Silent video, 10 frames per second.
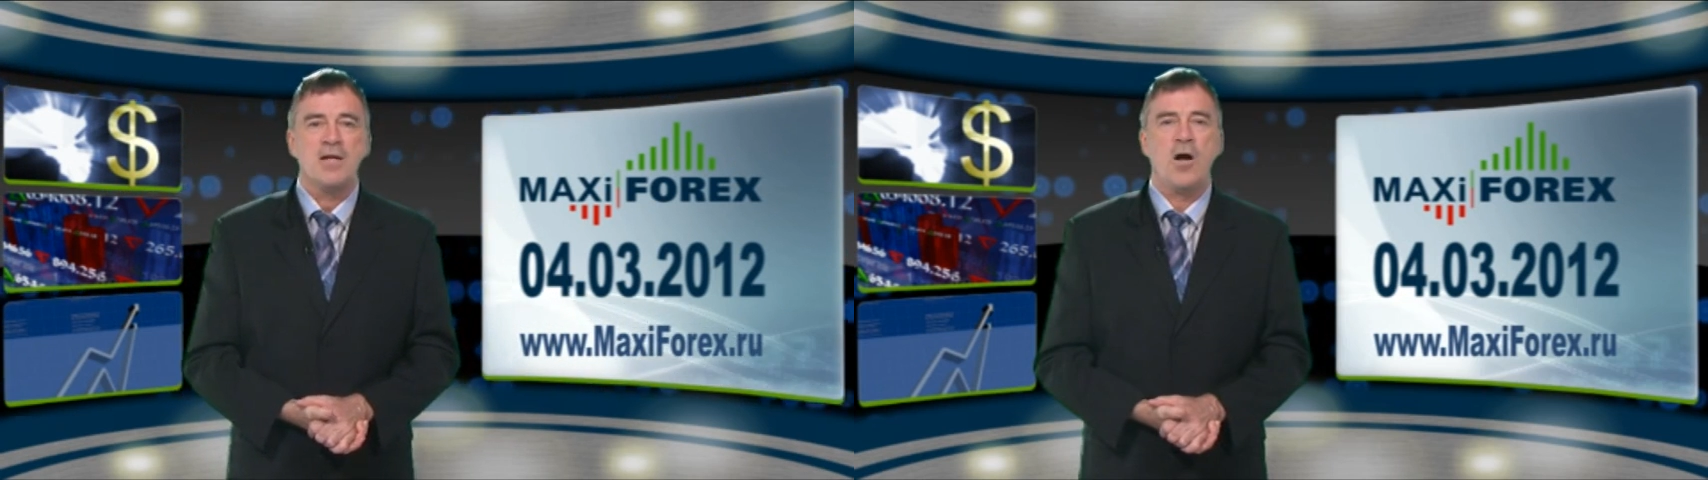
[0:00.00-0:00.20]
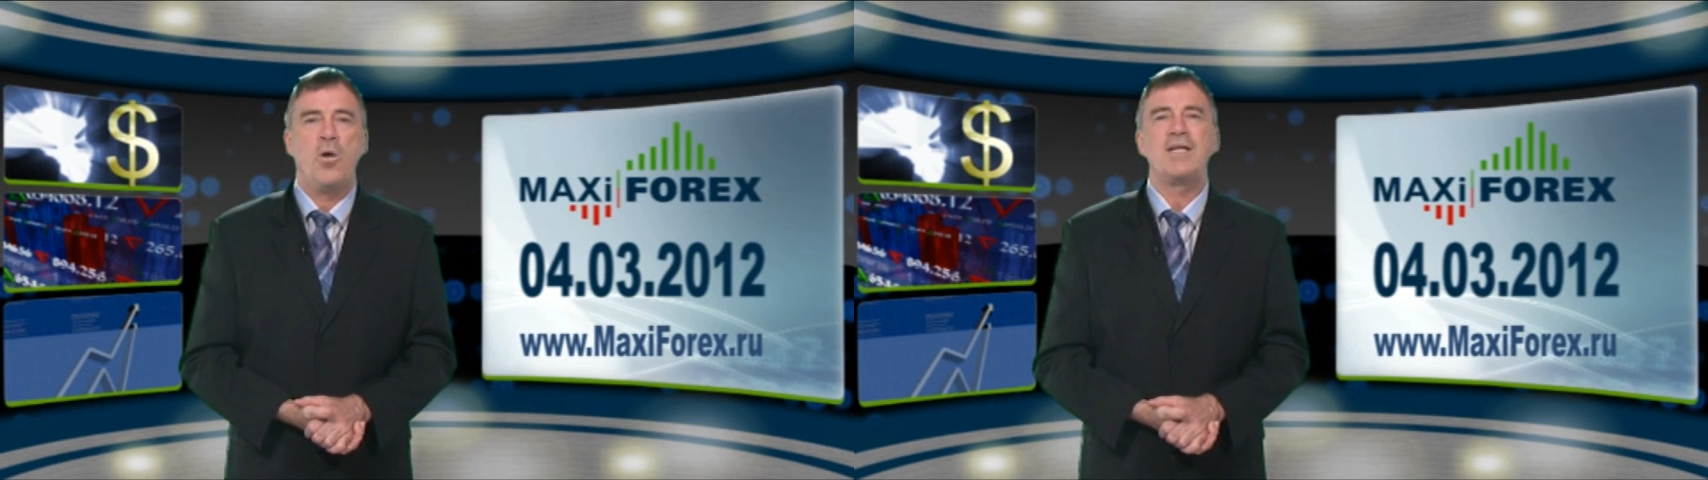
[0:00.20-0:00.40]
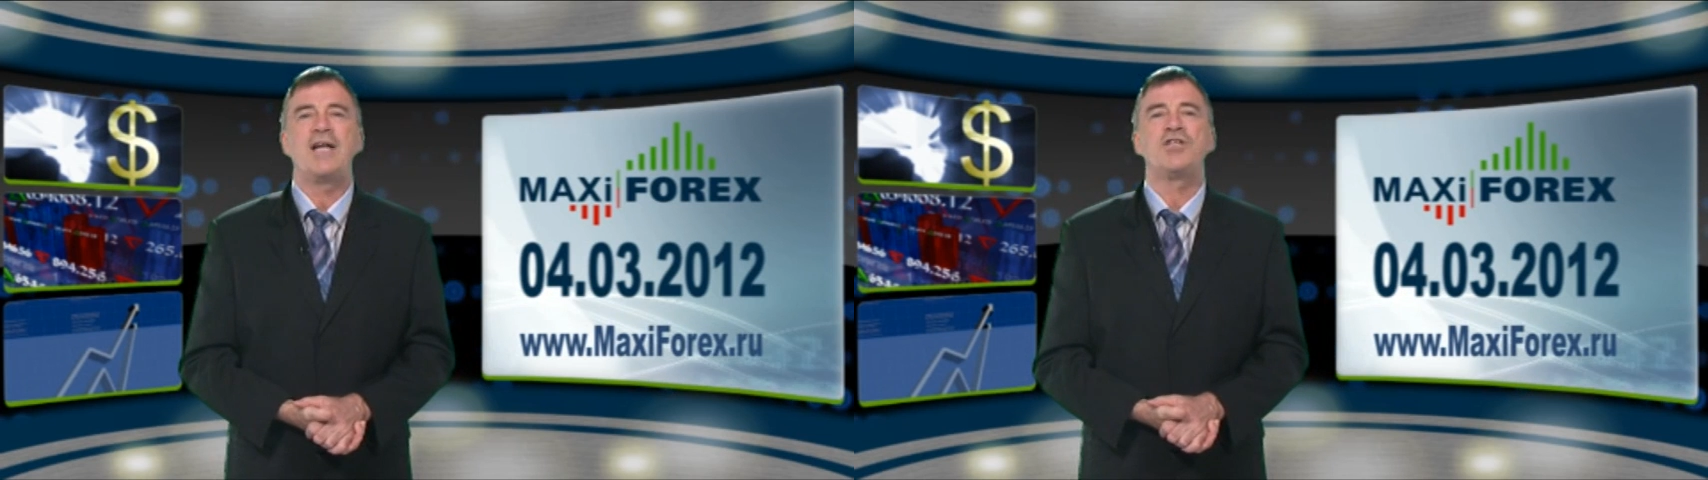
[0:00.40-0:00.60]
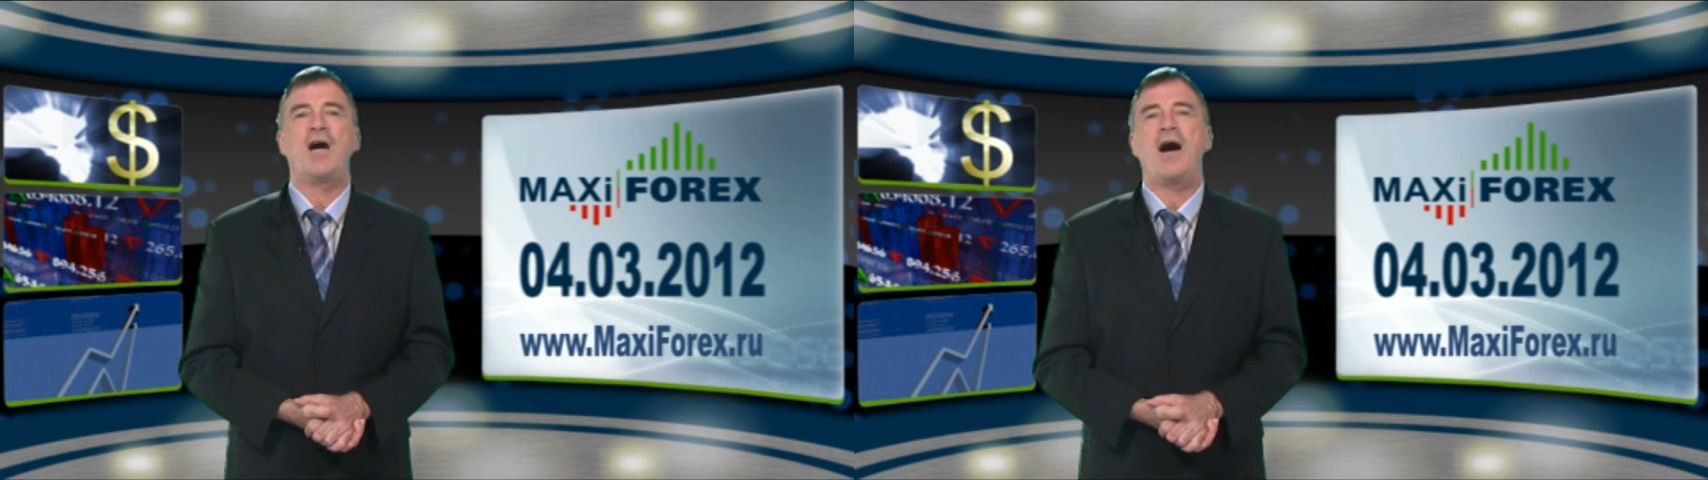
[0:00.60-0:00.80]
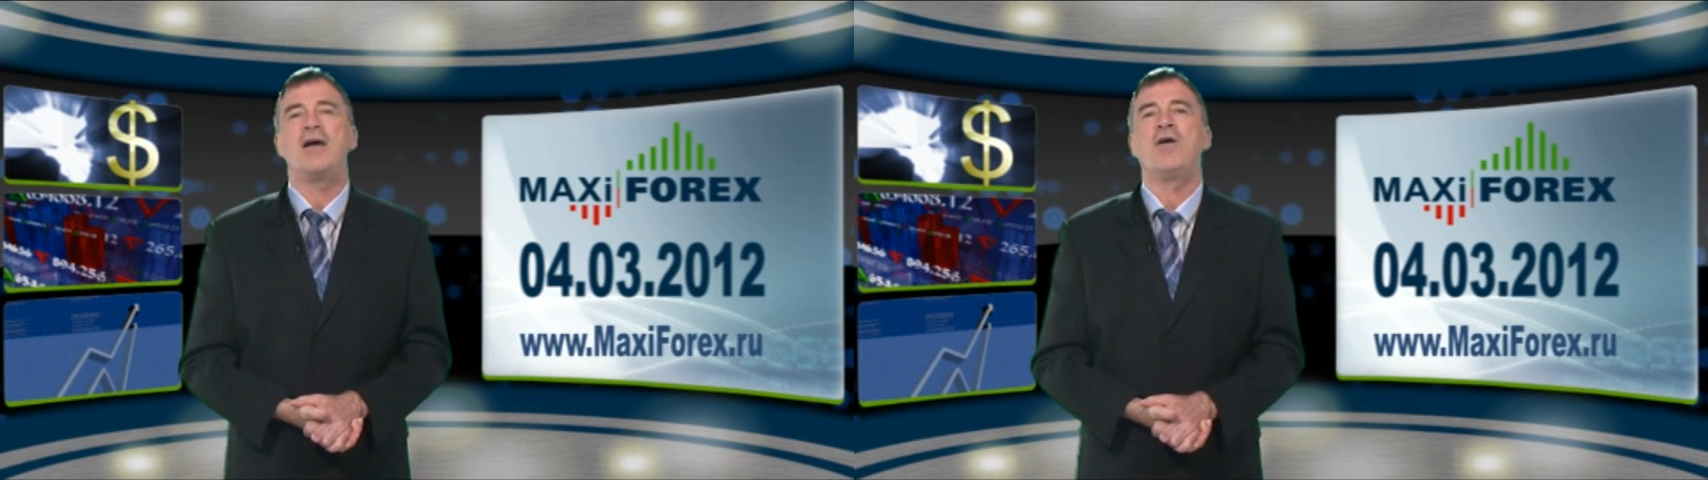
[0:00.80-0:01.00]
Gold edged
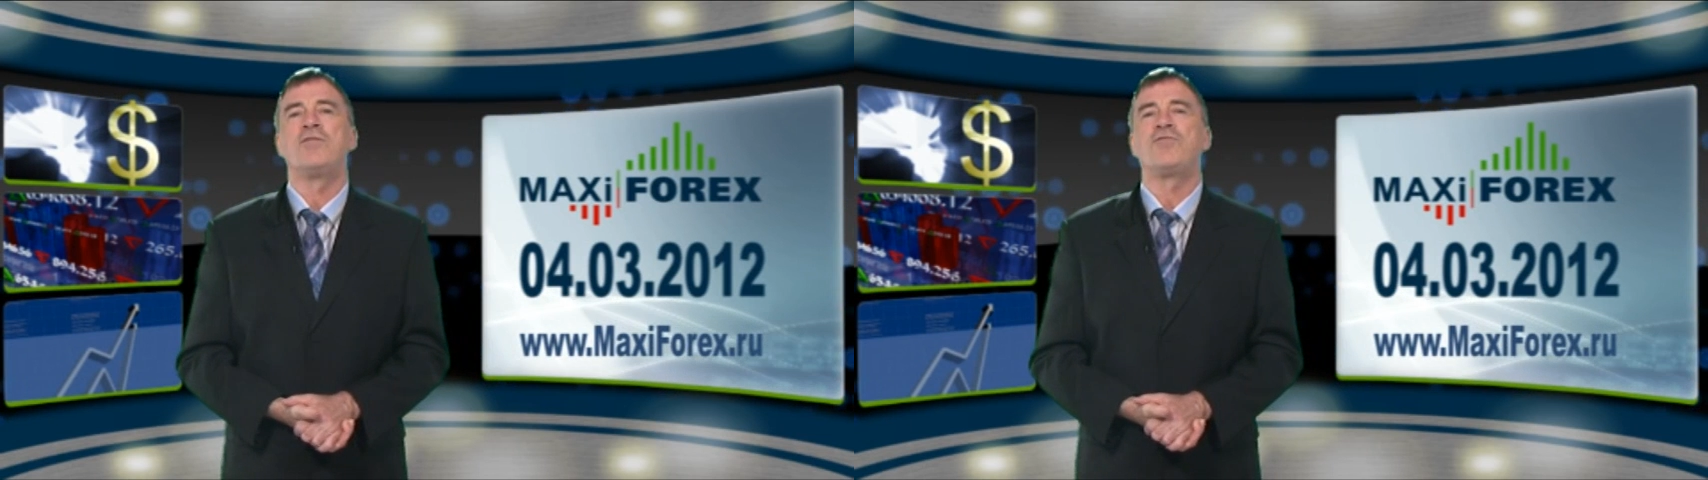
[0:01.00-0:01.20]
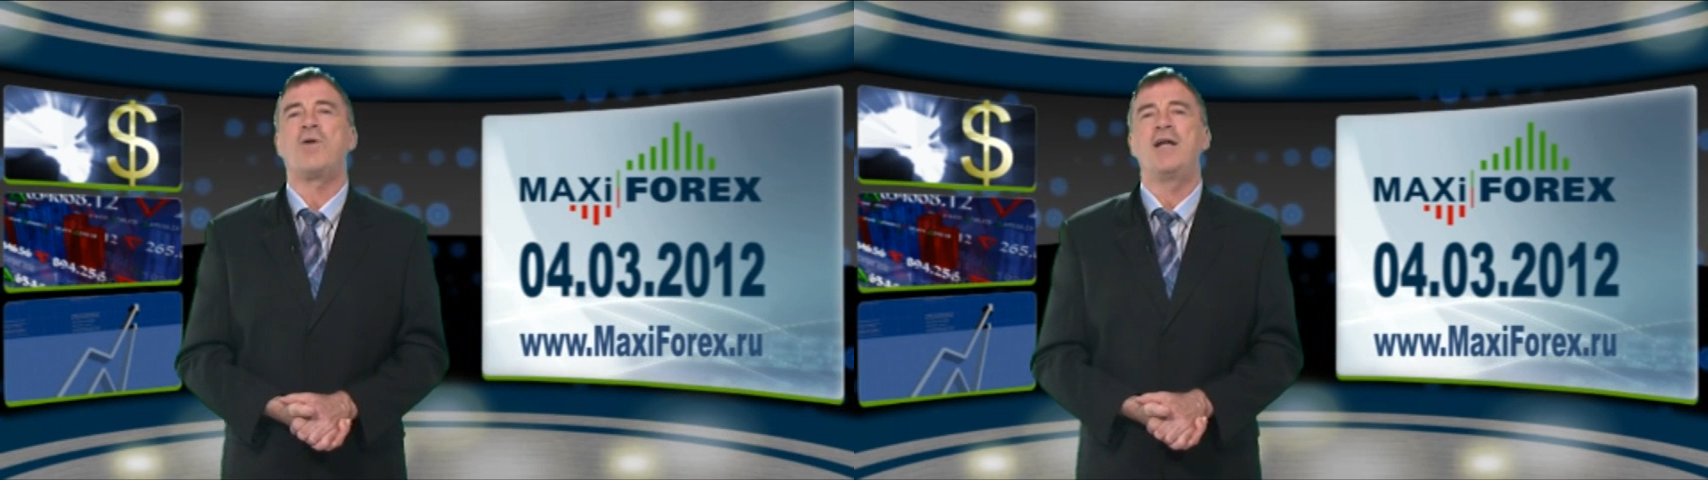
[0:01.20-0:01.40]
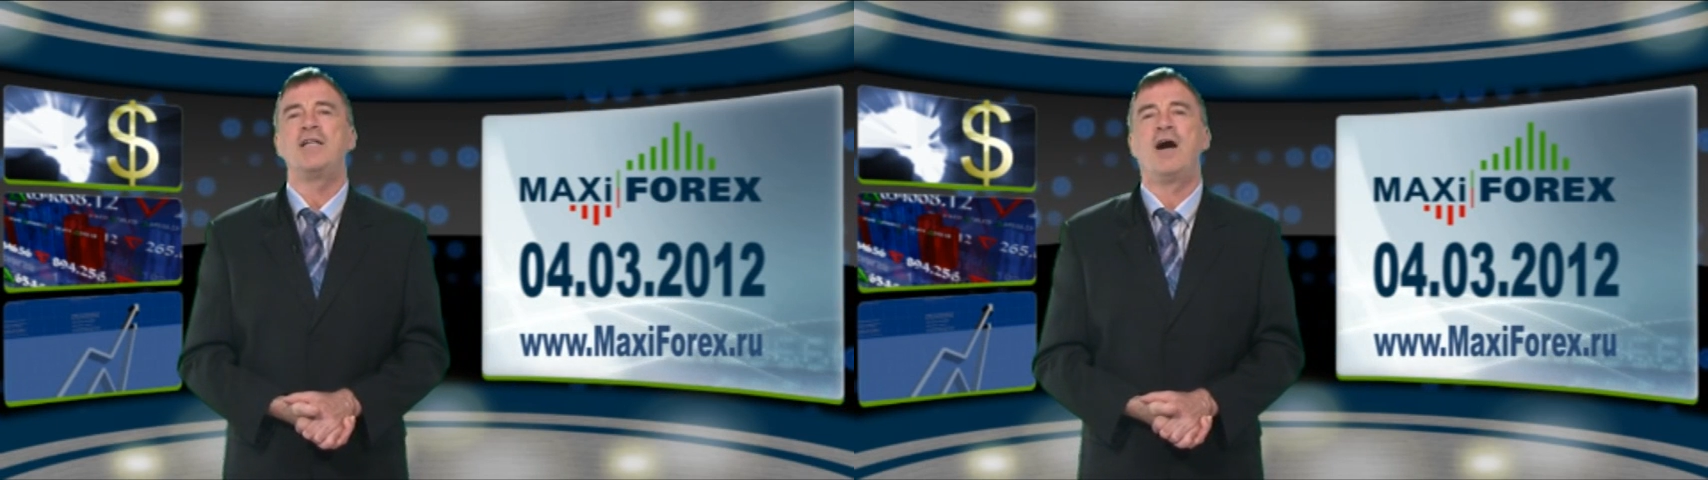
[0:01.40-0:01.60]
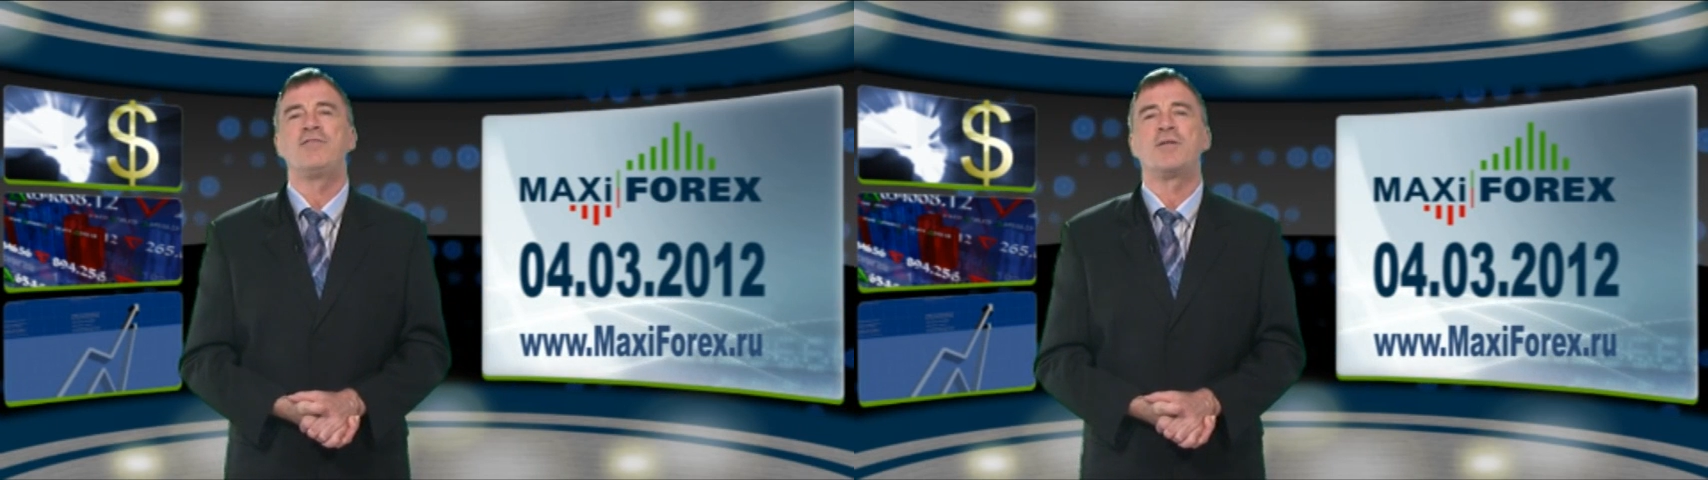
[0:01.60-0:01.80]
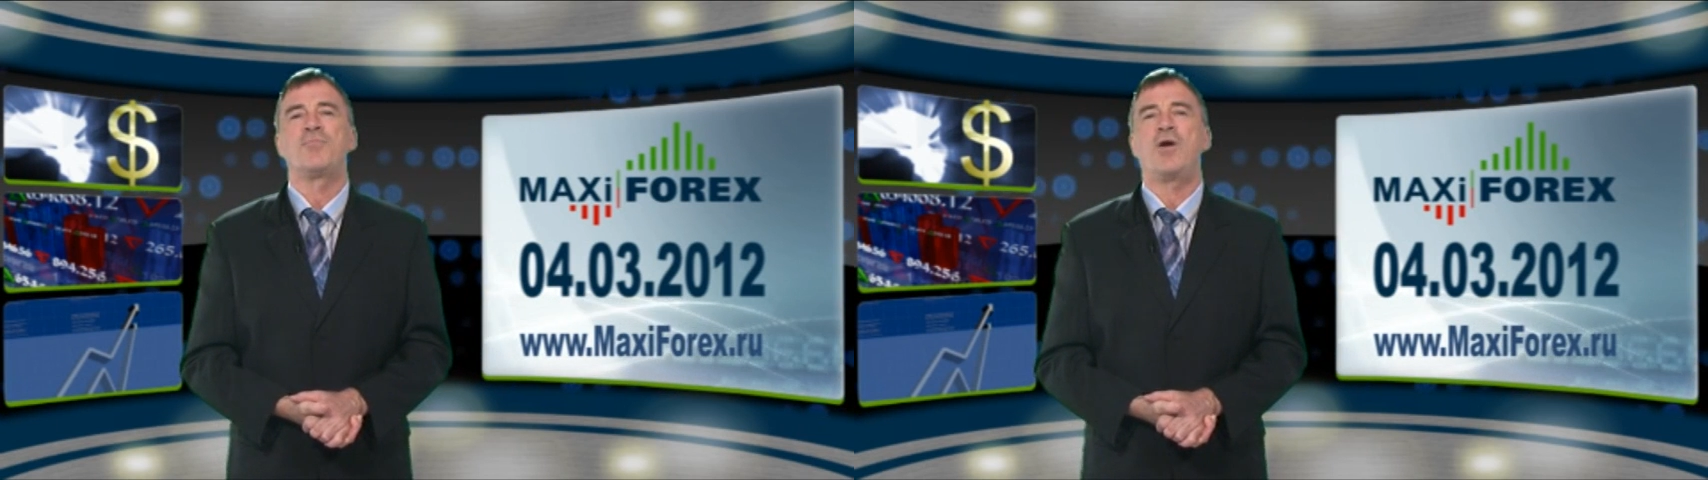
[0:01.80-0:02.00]
higher on Friday
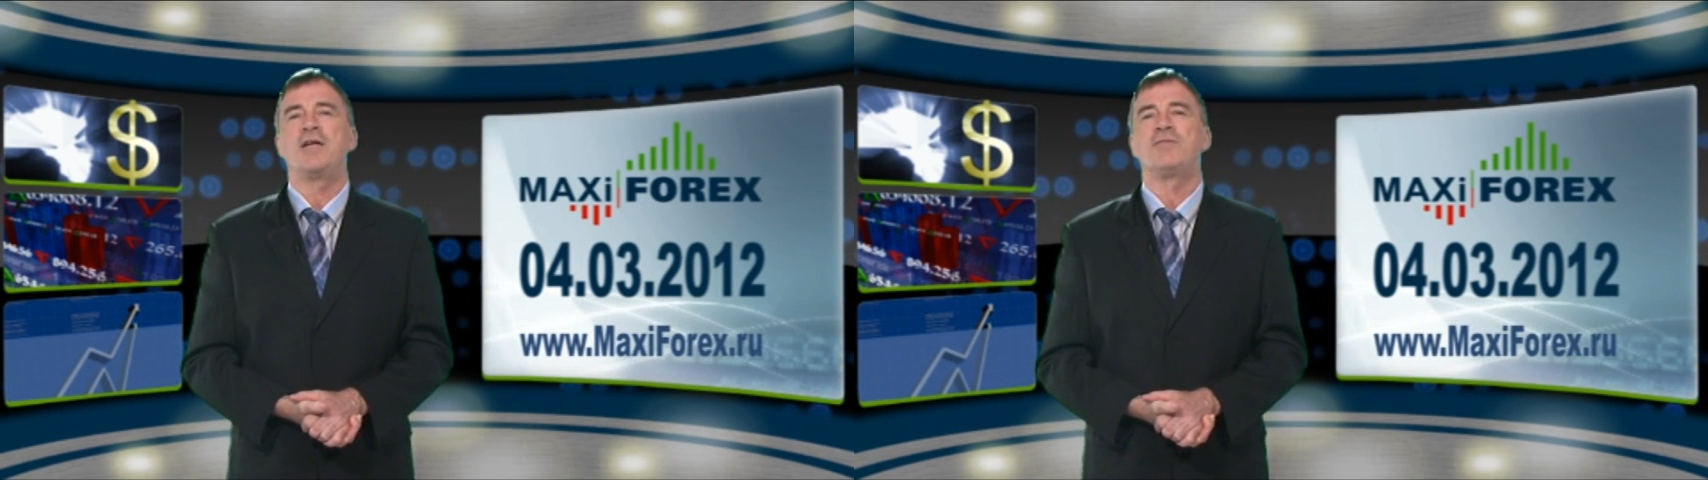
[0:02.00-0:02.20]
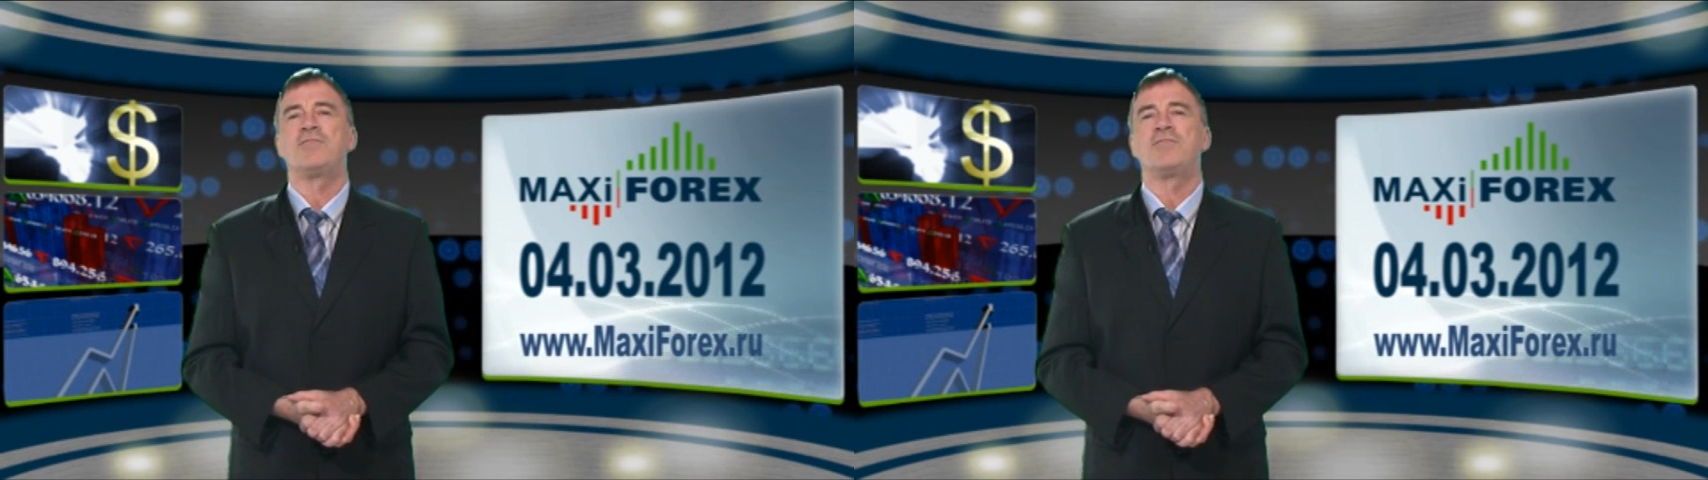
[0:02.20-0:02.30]
after the price